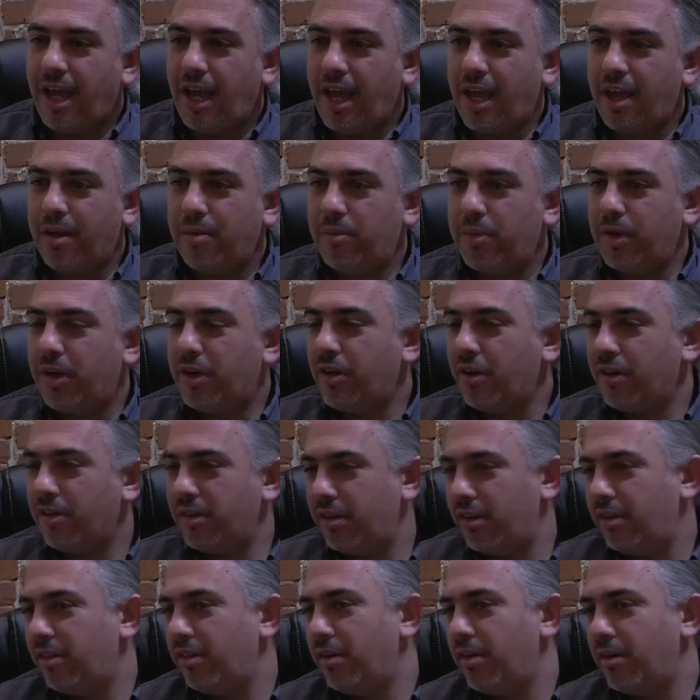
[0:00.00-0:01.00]
and
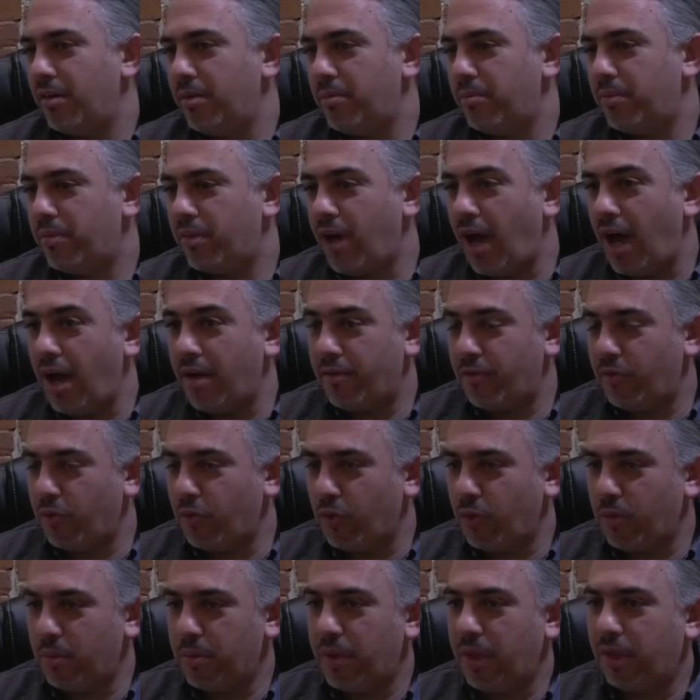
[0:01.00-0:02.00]
because it's a
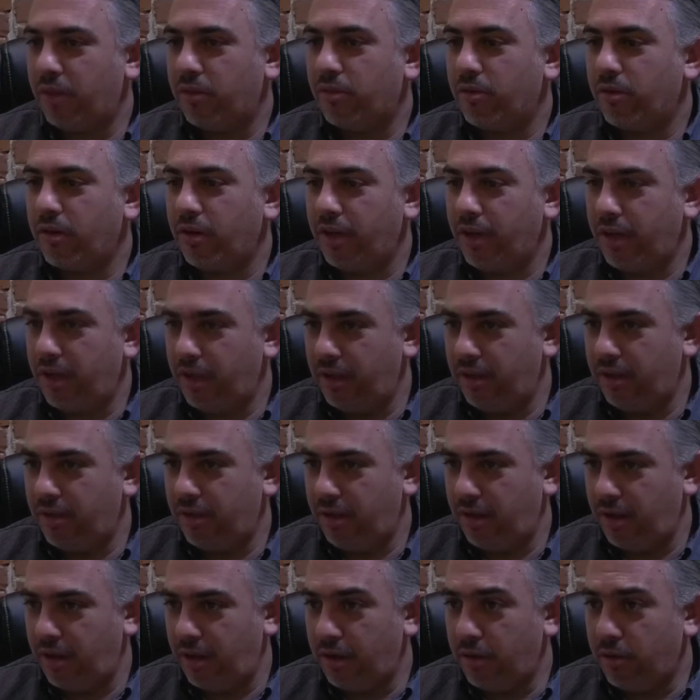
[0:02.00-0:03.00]
platform that's really
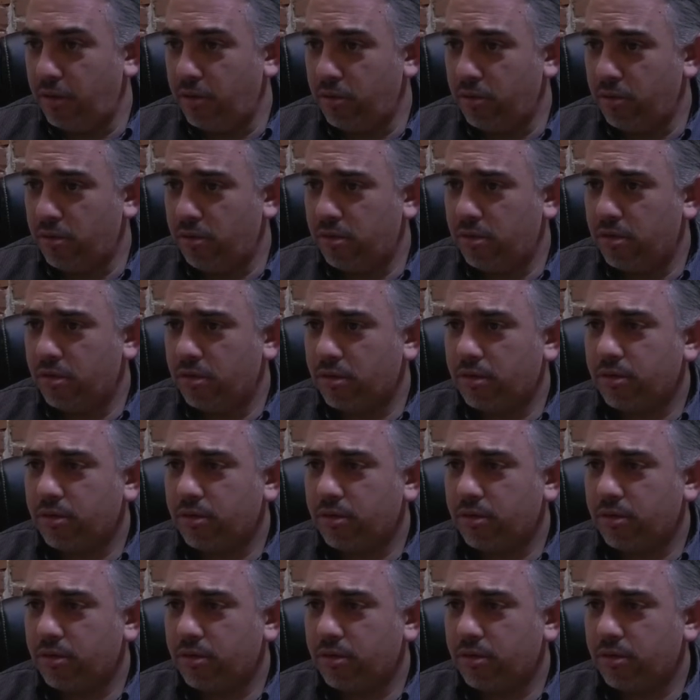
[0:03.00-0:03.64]
easy to use,